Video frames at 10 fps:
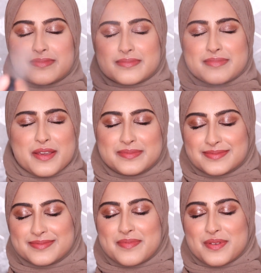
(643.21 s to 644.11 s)
His name
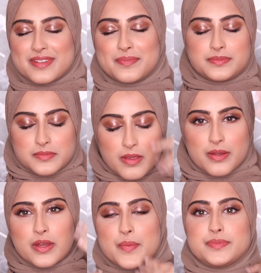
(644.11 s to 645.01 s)
is Peanut and
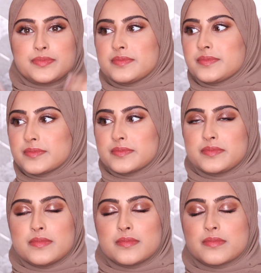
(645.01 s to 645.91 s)
he's very cute.
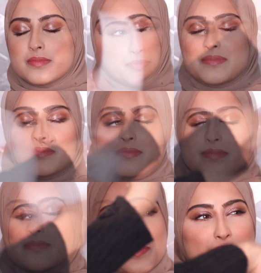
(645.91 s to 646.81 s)
I'm just
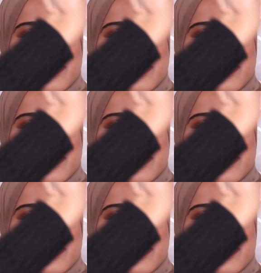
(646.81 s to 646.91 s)
using the